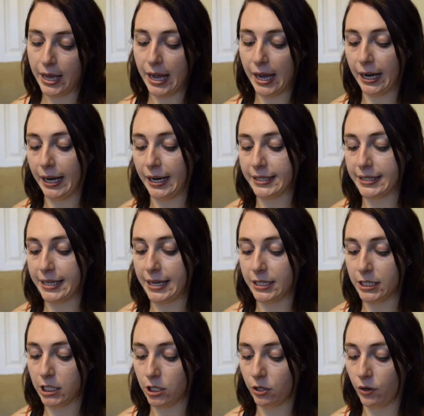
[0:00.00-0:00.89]
And it has
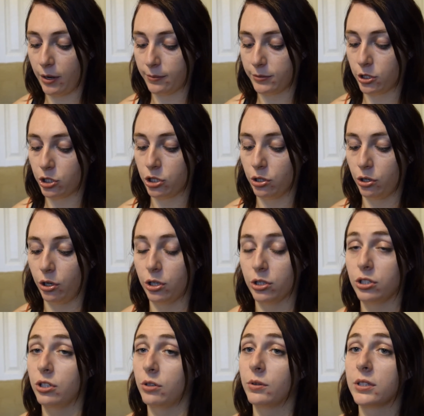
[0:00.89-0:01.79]
18 grams of
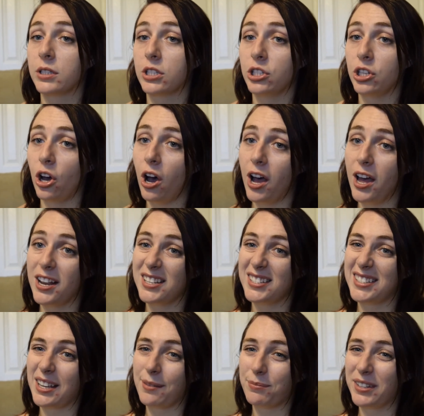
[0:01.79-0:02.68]
sugar, so it's
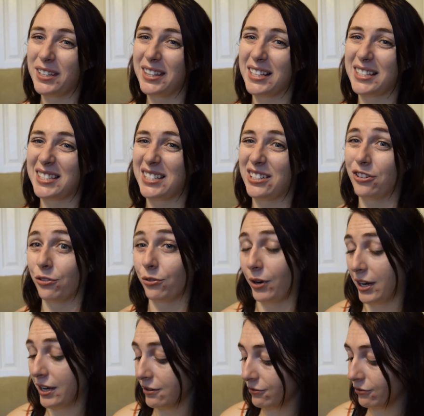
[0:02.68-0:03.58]
not something that's
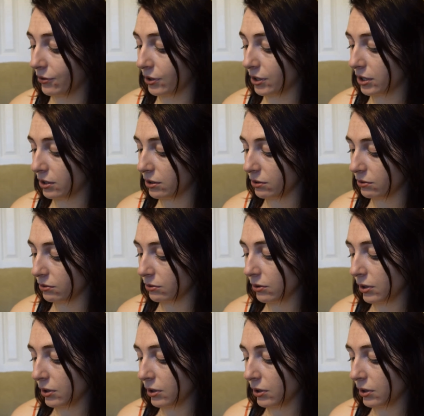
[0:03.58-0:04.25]
great for you.